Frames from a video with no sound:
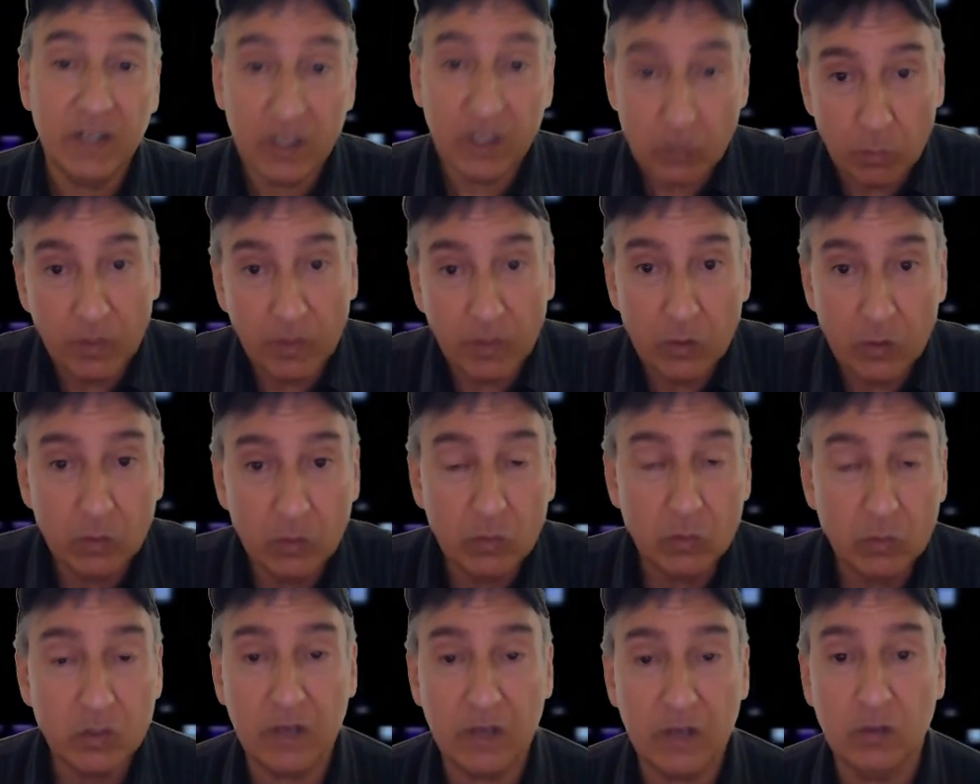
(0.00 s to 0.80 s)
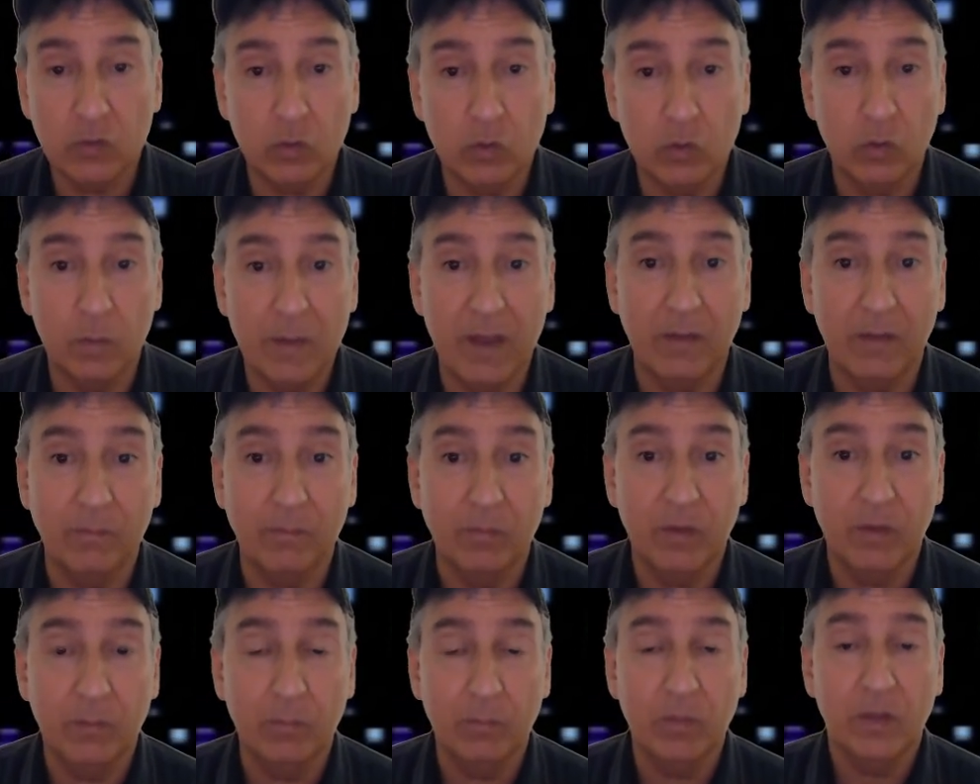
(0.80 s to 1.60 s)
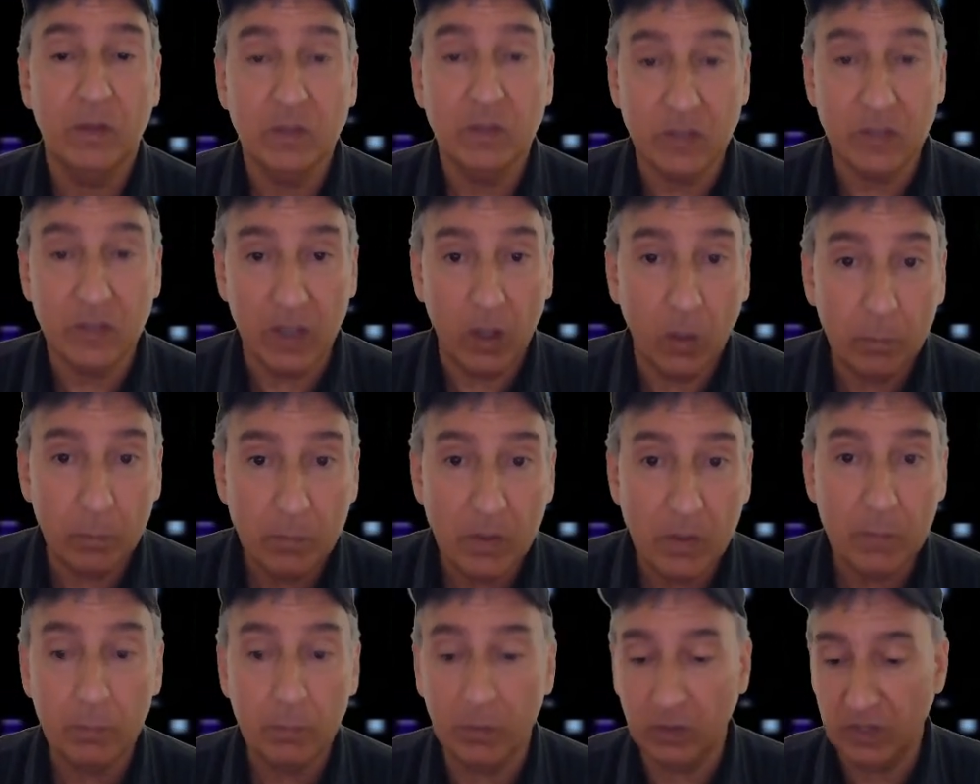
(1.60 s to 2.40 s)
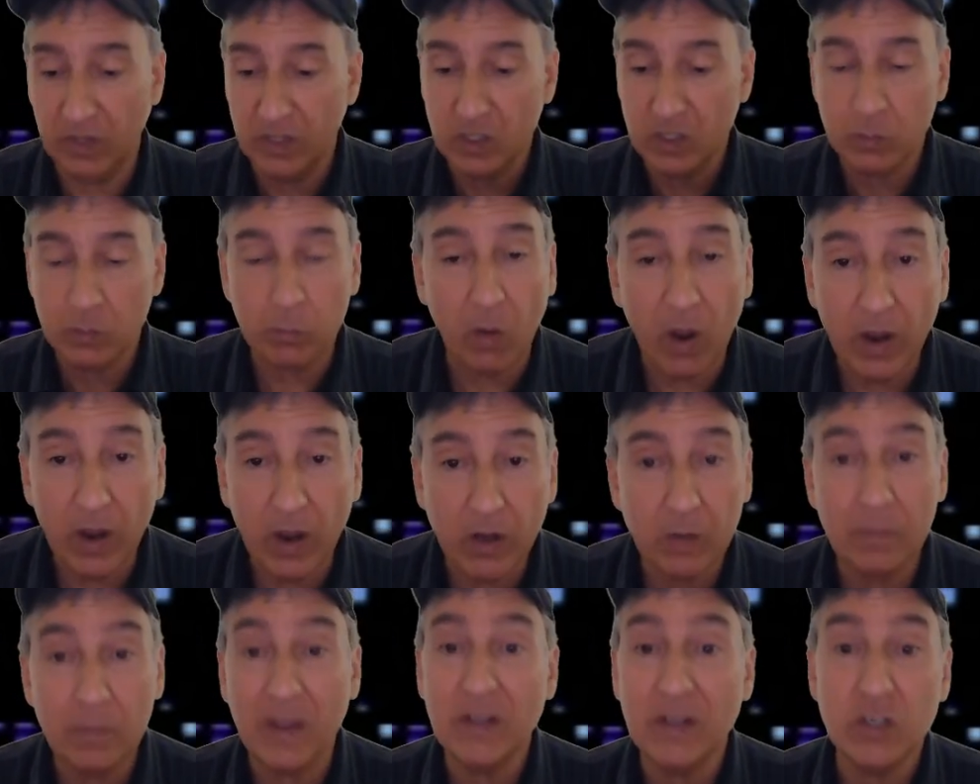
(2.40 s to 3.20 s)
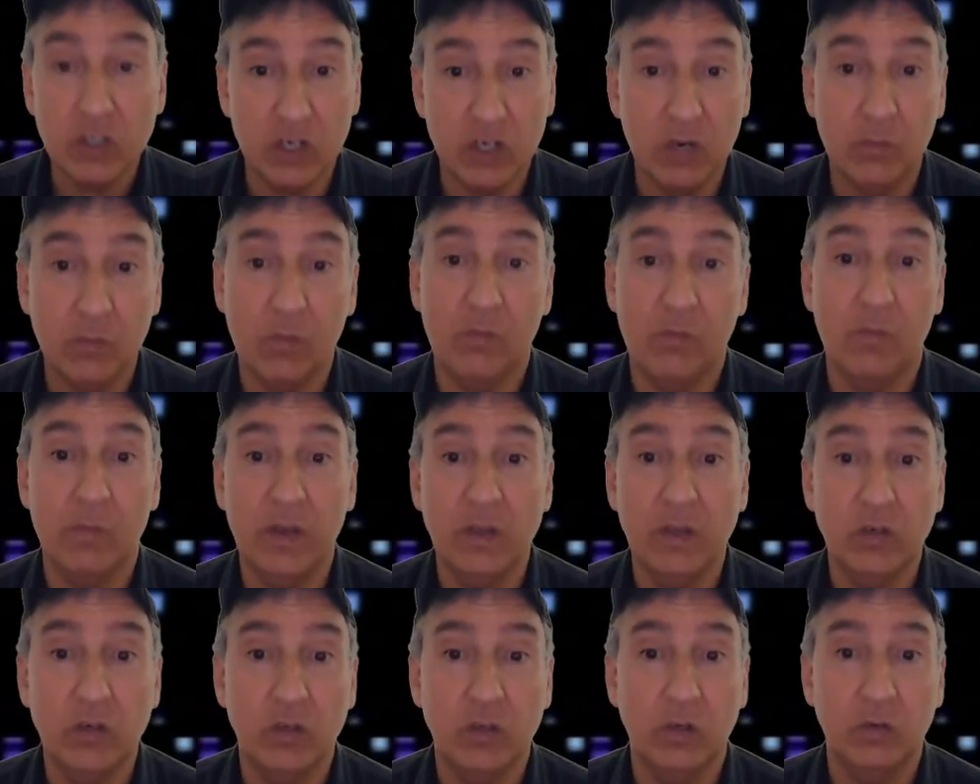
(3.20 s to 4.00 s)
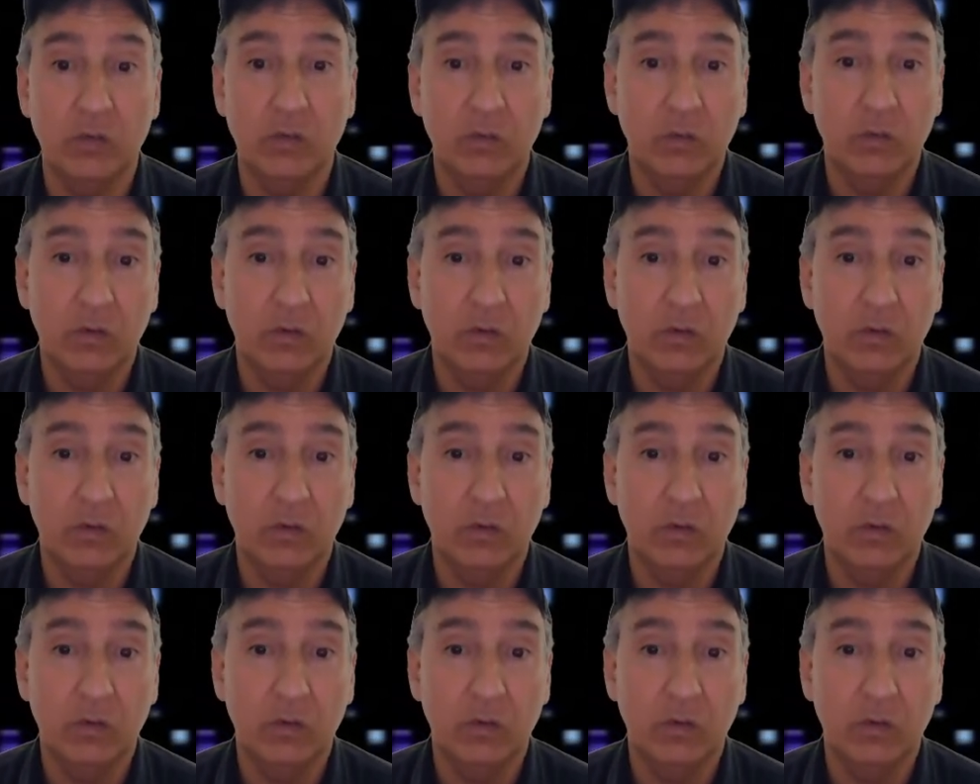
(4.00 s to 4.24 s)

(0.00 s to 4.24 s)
what my YouTube channel is all about, to help people, inspire them, and share information.